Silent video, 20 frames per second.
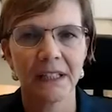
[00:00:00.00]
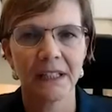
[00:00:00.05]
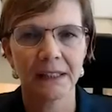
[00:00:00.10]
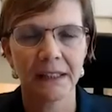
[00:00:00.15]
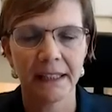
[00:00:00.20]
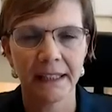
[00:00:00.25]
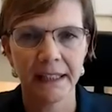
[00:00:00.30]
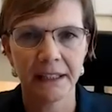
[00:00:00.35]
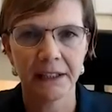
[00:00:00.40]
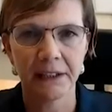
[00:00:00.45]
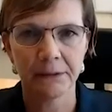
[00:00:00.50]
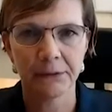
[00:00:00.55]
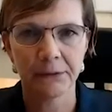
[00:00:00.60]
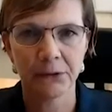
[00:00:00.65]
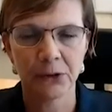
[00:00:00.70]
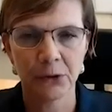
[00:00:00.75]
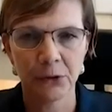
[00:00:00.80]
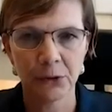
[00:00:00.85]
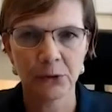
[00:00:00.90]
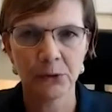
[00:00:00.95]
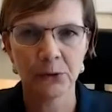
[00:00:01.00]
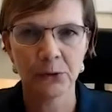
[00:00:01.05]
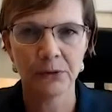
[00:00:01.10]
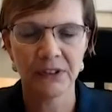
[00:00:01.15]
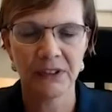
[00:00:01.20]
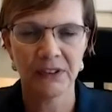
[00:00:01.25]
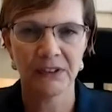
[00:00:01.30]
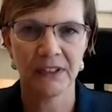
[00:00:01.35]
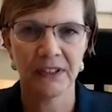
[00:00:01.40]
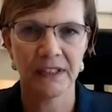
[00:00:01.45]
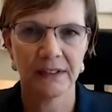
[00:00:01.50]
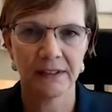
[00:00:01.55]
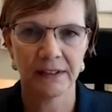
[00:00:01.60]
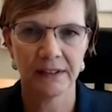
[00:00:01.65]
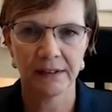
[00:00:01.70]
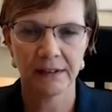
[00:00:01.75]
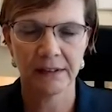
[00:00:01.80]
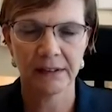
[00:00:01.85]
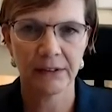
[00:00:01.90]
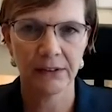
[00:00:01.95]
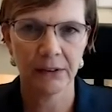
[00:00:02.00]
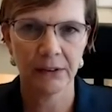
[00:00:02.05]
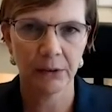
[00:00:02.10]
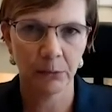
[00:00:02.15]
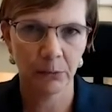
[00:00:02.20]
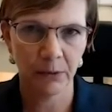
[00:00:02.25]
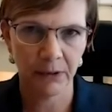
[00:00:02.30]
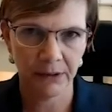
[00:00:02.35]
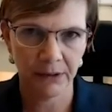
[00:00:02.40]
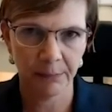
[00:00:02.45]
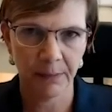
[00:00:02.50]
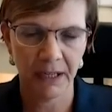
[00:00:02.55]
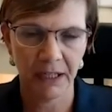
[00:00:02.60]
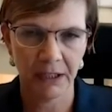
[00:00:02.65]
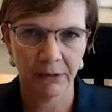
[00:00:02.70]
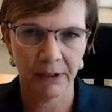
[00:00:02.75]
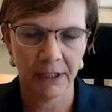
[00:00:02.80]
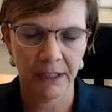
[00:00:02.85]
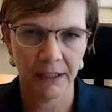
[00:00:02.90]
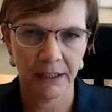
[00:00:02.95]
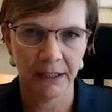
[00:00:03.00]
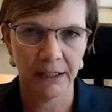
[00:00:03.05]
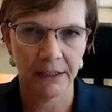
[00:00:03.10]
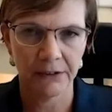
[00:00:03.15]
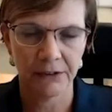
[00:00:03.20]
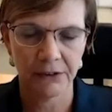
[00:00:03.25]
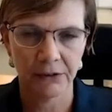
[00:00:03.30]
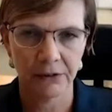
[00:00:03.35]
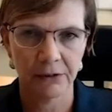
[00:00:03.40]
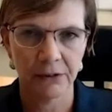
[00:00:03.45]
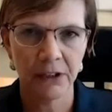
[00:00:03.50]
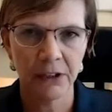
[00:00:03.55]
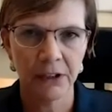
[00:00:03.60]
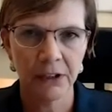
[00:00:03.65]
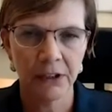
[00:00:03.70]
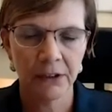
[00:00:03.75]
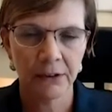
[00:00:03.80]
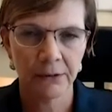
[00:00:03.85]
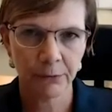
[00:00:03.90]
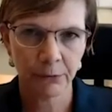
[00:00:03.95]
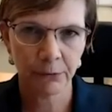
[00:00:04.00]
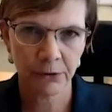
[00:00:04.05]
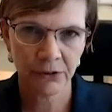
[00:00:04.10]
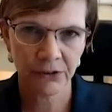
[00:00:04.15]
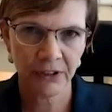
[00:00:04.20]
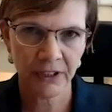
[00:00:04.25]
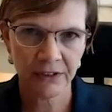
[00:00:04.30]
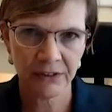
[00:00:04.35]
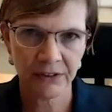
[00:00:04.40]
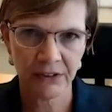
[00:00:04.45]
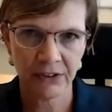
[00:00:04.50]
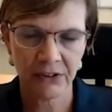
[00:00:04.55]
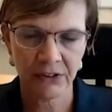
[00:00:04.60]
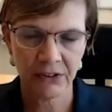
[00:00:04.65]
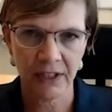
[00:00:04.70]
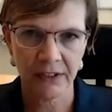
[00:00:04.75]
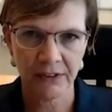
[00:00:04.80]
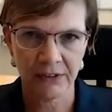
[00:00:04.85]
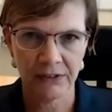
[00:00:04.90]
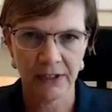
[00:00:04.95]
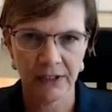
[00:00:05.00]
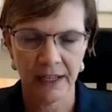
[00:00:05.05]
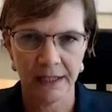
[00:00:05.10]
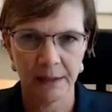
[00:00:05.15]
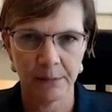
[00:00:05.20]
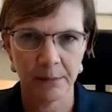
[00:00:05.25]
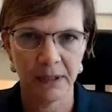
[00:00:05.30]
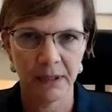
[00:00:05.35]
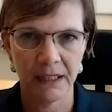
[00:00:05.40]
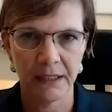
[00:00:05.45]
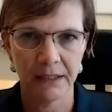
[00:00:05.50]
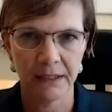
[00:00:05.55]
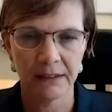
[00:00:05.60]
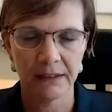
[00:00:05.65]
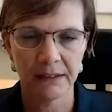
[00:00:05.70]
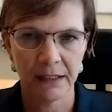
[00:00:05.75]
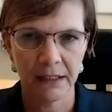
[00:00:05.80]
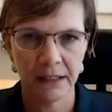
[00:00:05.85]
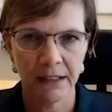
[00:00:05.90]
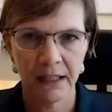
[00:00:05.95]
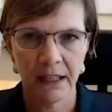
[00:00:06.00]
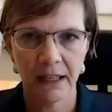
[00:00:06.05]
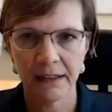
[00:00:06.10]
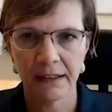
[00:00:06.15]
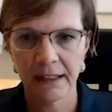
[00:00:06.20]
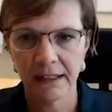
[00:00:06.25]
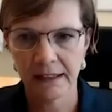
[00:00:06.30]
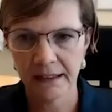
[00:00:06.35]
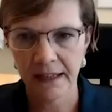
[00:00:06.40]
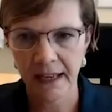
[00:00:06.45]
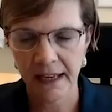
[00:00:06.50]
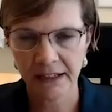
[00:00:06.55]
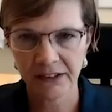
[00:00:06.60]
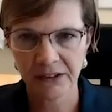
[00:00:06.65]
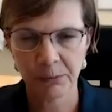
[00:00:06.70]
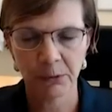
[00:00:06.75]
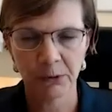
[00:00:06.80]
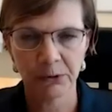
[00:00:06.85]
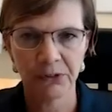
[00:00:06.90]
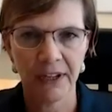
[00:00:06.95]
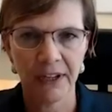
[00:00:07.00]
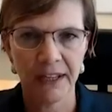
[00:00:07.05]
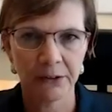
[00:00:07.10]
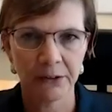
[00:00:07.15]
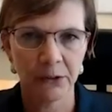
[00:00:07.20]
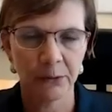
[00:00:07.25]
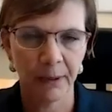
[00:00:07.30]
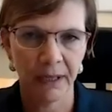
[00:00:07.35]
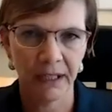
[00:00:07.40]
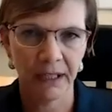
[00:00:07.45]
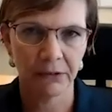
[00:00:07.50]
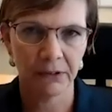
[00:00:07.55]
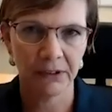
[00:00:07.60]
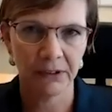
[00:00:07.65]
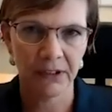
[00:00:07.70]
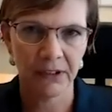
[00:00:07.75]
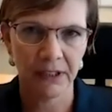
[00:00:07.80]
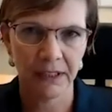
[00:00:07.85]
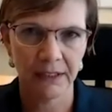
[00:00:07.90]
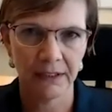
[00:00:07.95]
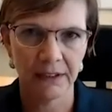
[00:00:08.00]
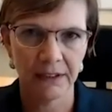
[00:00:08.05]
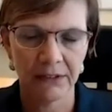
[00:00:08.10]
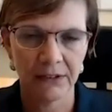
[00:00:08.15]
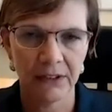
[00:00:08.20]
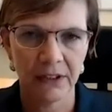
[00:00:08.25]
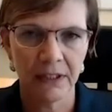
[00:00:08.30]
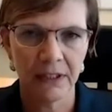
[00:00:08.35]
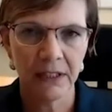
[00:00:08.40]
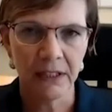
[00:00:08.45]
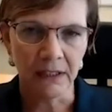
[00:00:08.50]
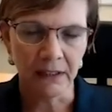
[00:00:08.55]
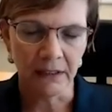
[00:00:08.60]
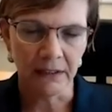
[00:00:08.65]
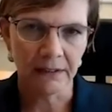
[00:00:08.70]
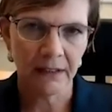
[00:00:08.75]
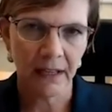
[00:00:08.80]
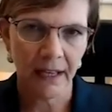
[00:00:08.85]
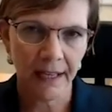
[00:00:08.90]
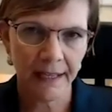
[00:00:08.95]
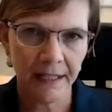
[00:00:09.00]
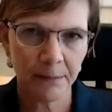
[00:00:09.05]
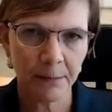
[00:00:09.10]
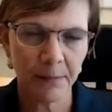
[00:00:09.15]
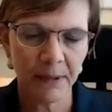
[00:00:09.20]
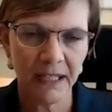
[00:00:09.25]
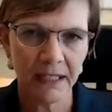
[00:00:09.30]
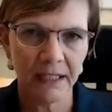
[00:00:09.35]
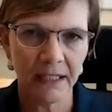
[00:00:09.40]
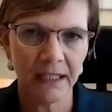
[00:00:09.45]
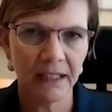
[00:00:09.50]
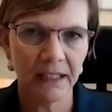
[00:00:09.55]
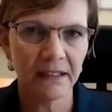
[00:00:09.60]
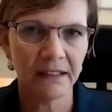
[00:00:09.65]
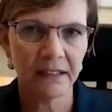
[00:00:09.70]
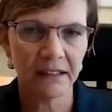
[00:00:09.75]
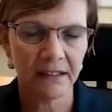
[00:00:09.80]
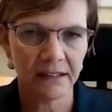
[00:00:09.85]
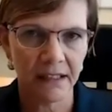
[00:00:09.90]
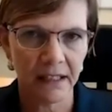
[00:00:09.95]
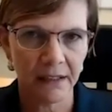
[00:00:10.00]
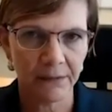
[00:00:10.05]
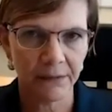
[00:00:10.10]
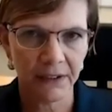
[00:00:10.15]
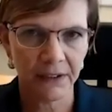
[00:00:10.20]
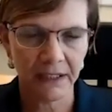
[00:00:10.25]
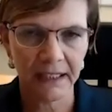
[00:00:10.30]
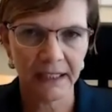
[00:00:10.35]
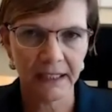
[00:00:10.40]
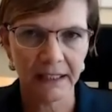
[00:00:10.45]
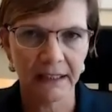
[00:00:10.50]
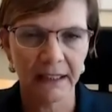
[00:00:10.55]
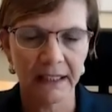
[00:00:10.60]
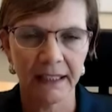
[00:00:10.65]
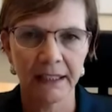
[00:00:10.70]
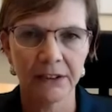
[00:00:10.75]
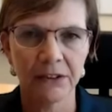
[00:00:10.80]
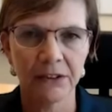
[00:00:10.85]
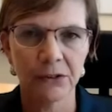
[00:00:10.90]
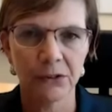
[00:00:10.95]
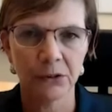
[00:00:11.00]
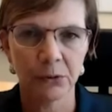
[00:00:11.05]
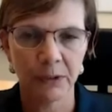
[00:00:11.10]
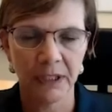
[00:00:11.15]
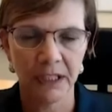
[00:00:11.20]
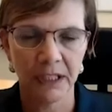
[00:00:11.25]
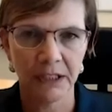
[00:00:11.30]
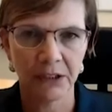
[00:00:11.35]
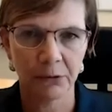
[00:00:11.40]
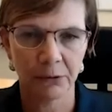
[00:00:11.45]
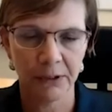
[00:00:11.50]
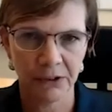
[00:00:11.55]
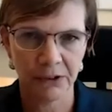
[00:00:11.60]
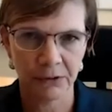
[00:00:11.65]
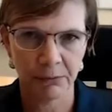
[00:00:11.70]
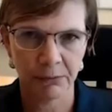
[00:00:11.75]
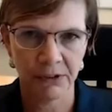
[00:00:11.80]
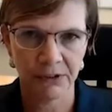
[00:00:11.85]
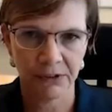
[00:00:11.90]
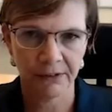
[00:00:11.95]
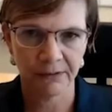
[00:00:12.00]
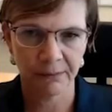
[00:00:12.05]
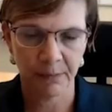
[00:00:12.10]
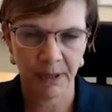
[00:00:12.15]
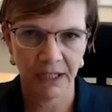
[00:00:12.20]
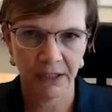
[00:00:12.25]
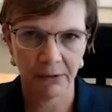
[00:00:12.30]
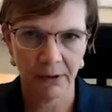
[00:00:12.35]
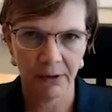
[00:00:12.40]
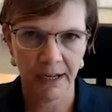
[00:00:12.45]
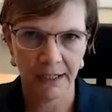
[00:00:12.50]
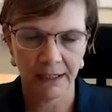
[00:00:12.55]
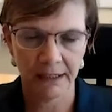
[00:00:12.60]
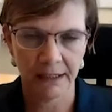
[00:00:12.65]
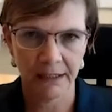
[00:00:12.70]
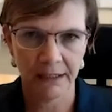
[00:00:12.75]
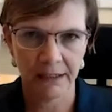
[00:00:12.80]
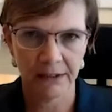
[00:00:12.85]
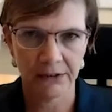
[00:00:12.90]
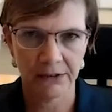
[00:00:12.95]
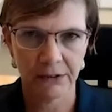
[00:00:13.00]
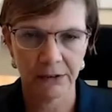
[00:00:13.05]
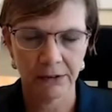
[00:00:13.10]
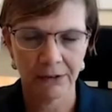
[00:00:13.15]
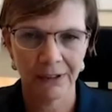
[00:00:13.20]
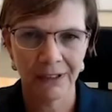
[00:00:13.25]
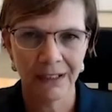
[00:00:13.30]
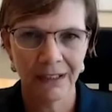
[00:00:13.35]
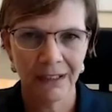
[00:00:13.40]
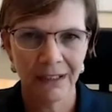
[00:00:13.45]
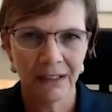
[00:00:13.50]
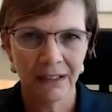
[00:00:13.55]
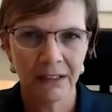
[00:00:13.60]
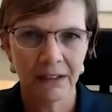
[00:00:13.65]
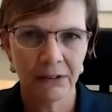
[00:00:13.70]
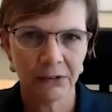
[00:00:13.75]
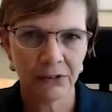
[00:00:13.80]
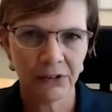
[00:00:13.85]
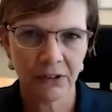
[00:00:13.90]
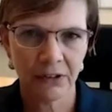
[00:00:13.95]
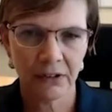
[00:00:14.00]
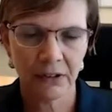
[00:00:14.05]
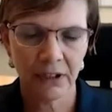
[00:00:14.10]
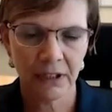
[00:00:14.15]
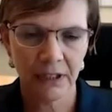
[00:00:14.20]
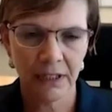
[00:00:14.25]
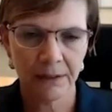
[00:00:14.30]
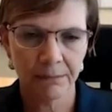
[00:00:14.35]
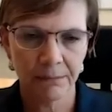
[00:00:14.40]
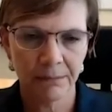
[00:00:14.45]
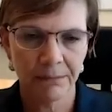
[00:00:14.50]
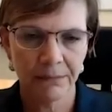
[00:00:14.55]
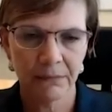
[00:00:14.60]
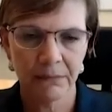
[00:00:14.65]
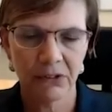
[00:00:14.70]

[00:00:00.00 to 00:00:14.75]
the link of two diseases with pancreatic cancer. First, let's discuss diabetes, and then next we'll tackle pancreatitis. Diabetes is definitely linked to an increased risk of pancreatic cancer. There's kind